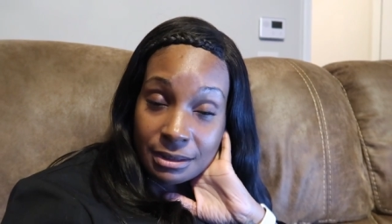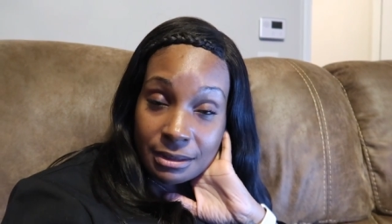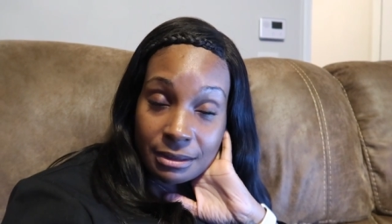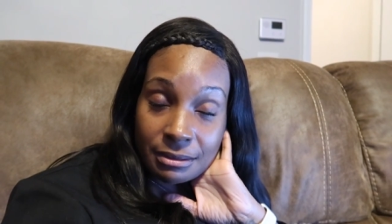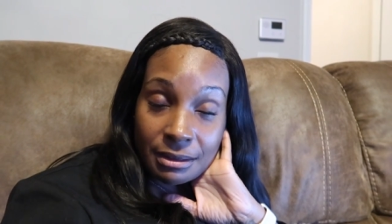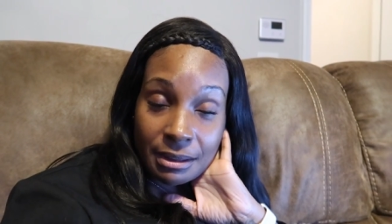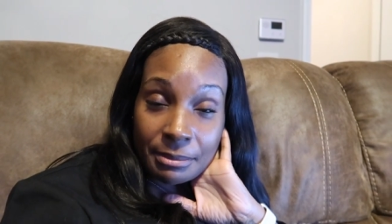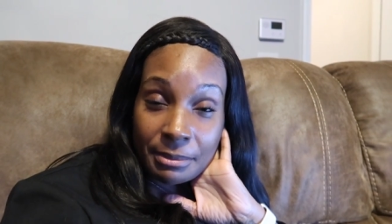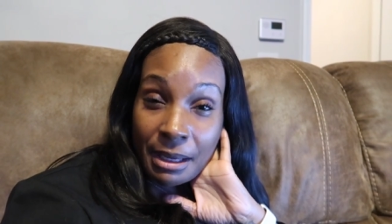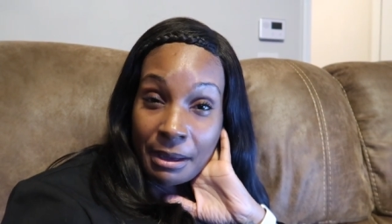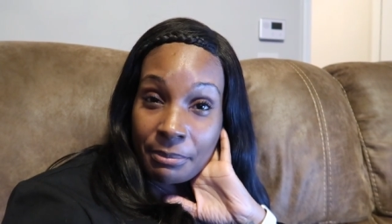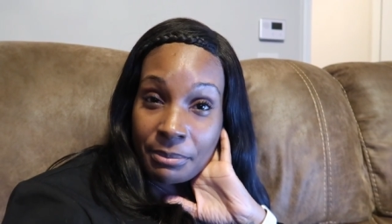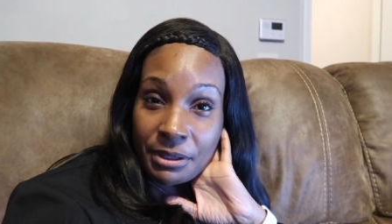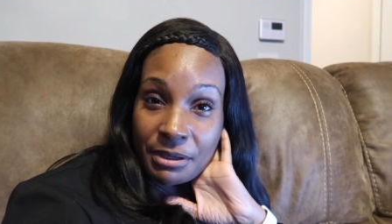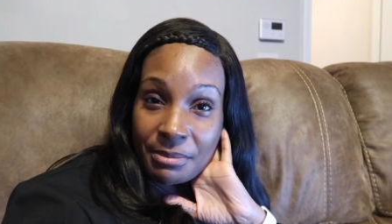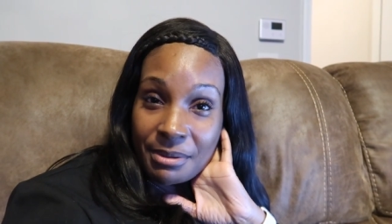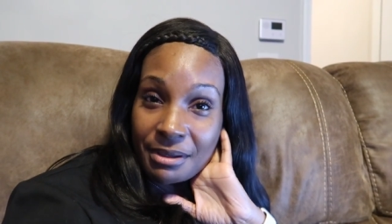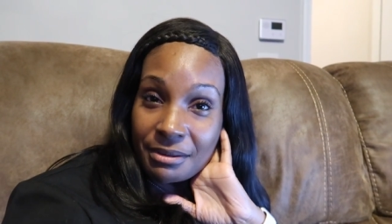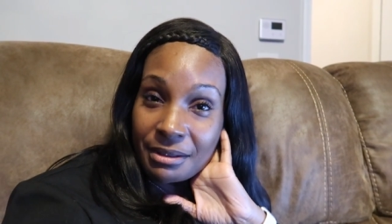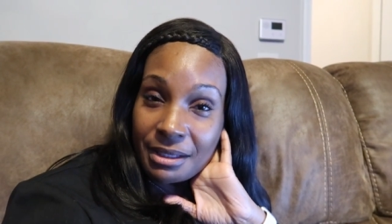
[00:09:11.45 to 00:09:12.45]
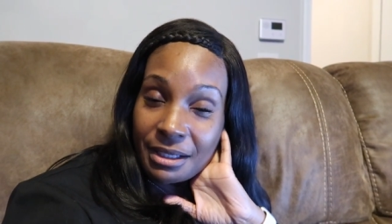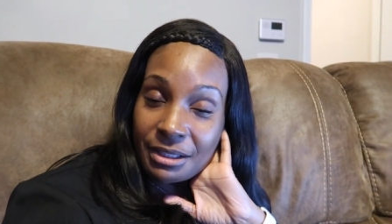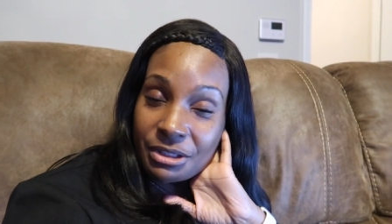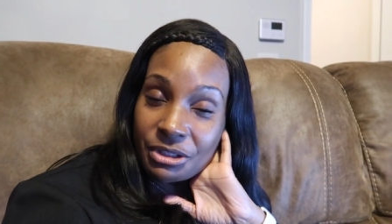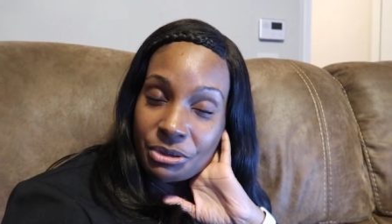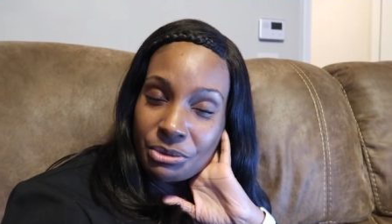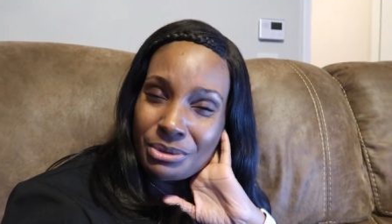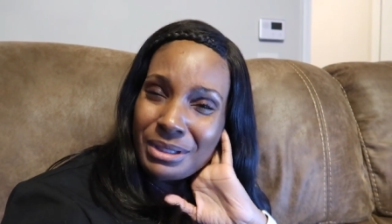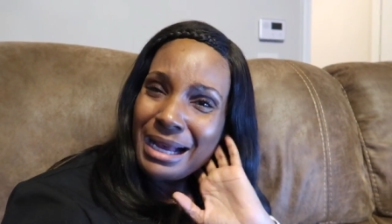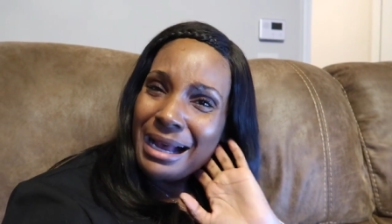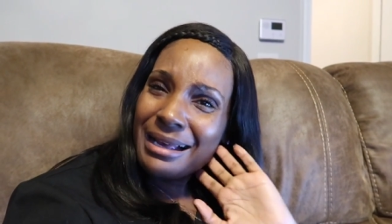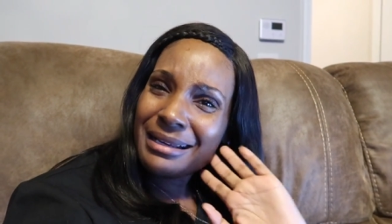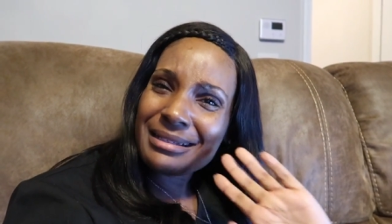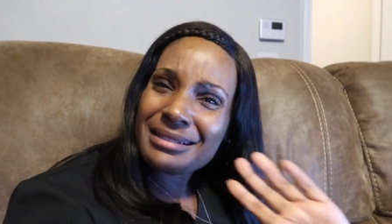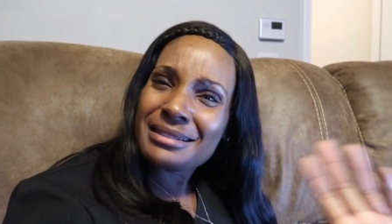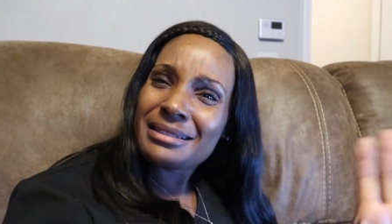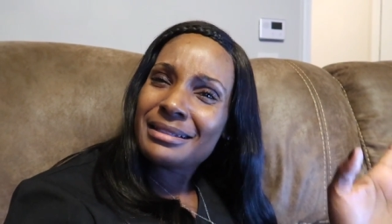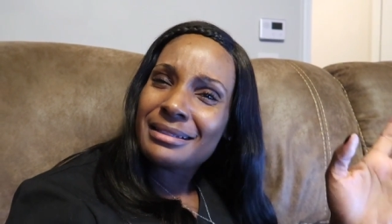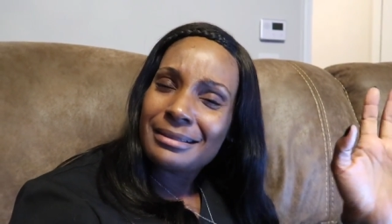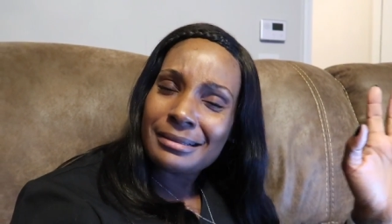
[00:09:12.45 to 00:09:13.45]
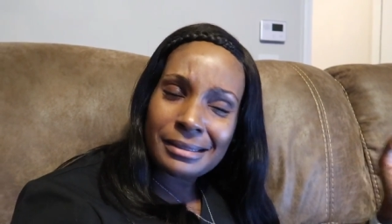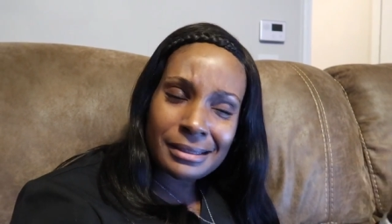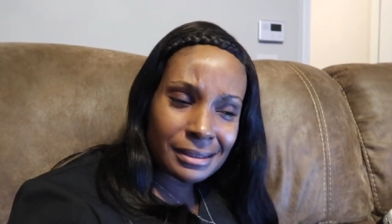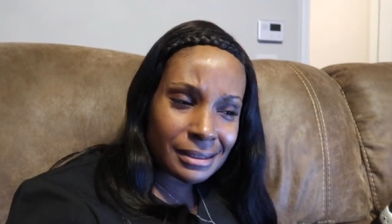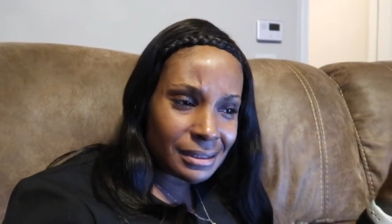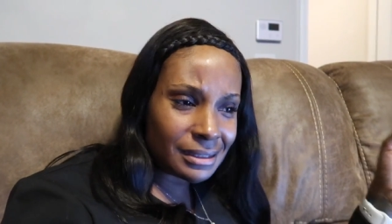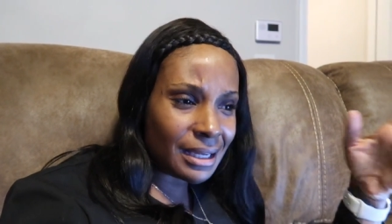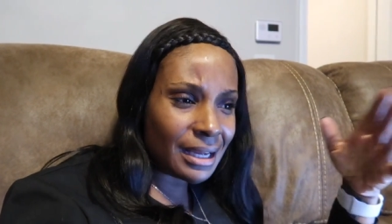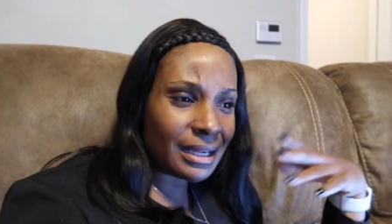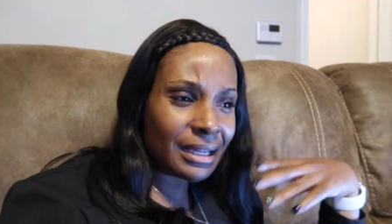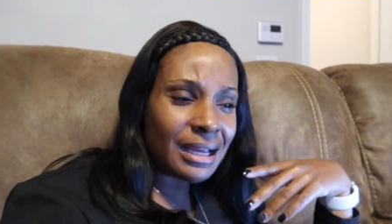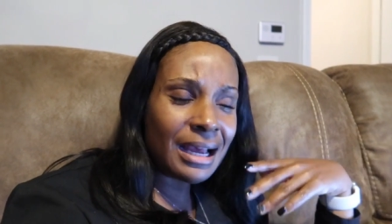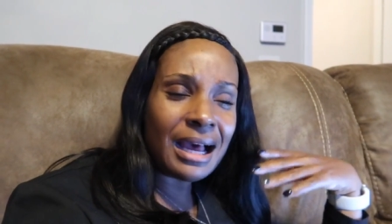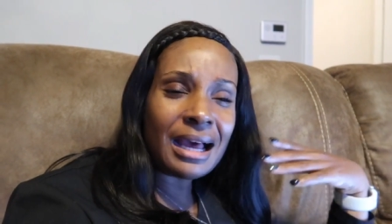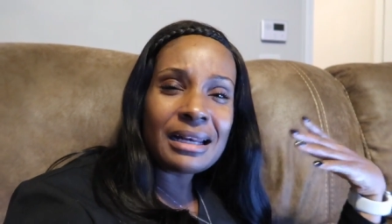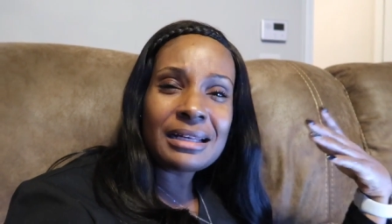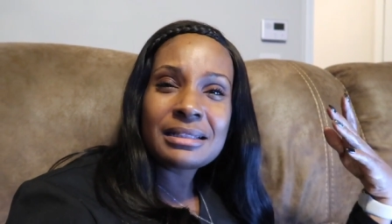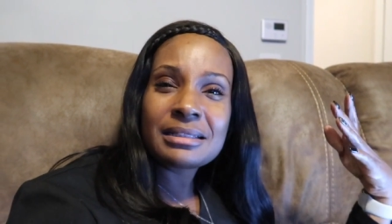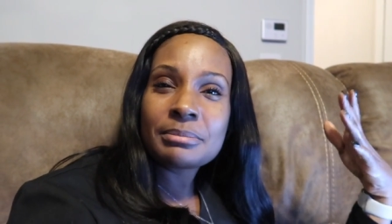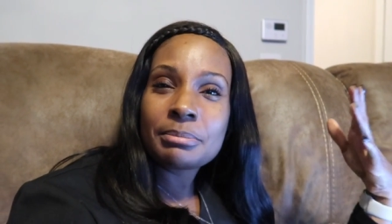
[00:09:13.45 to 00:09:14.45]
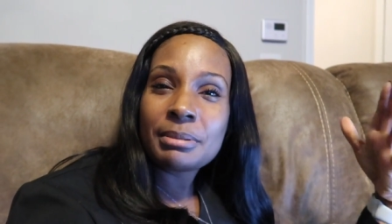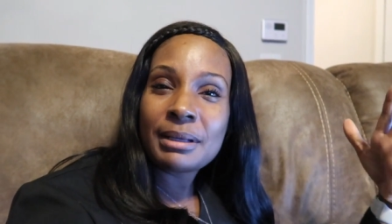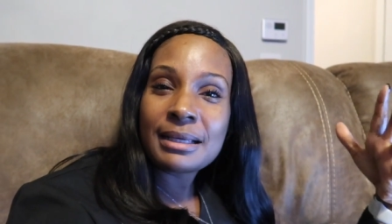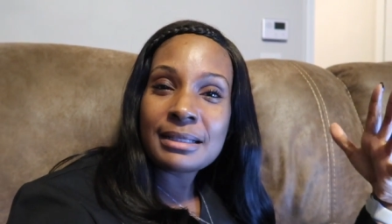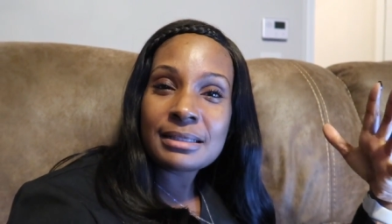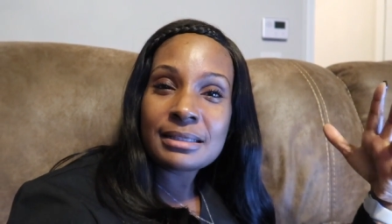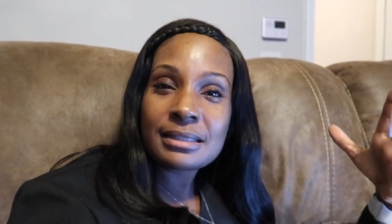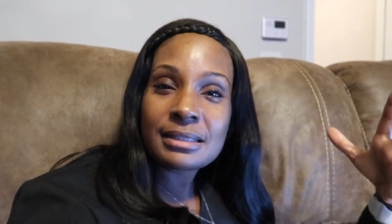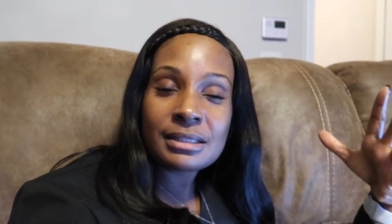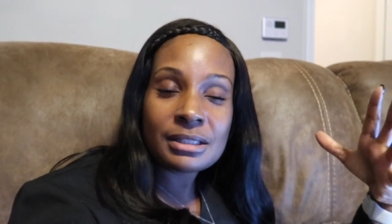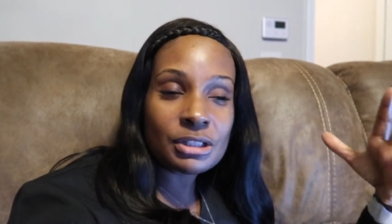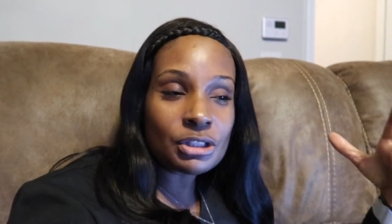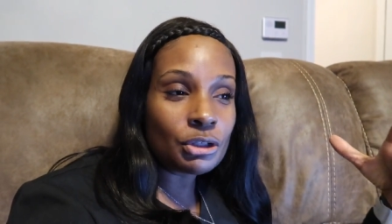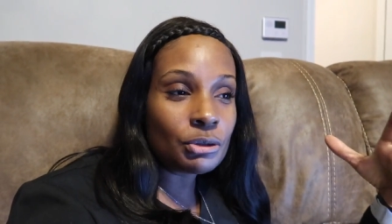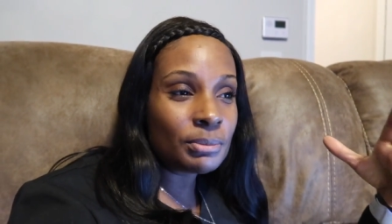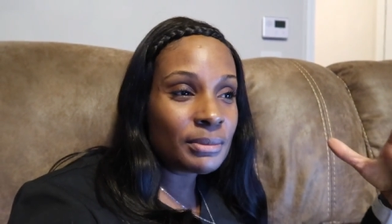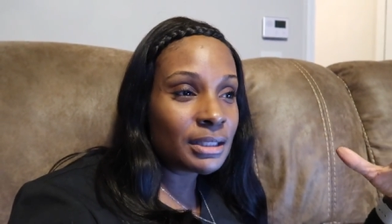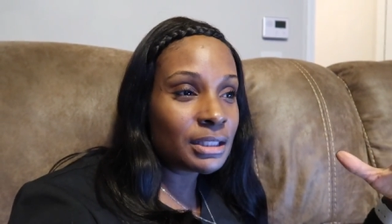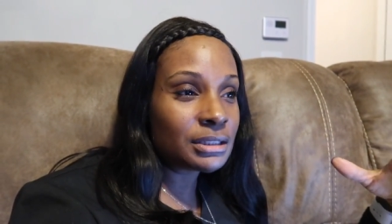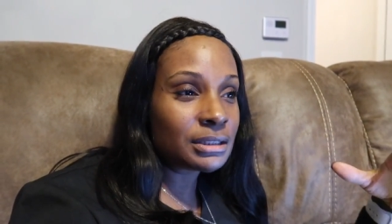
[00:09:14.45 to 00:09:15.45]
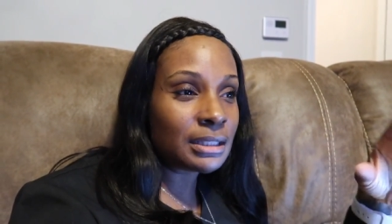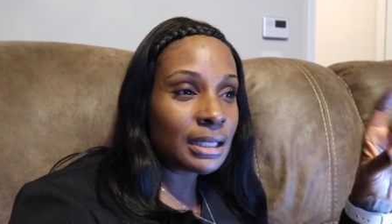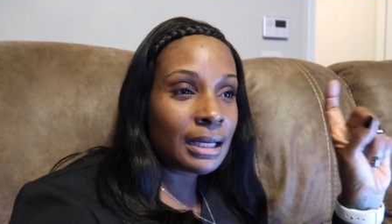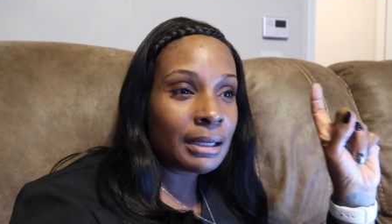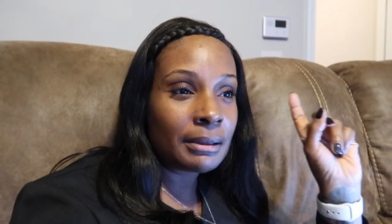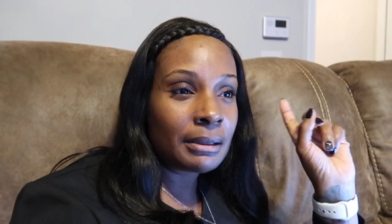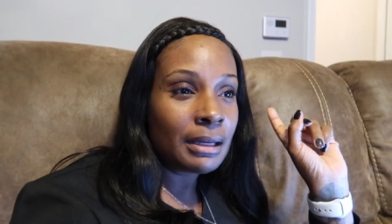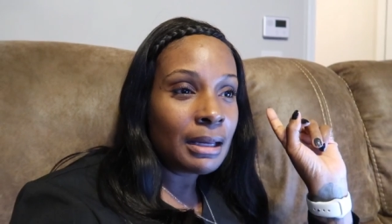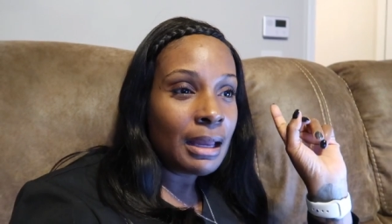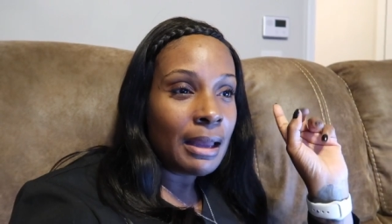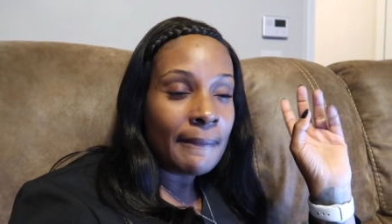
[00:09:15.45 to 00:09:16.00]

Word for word: so i'm happy about that too god is good like god has blessed us so much like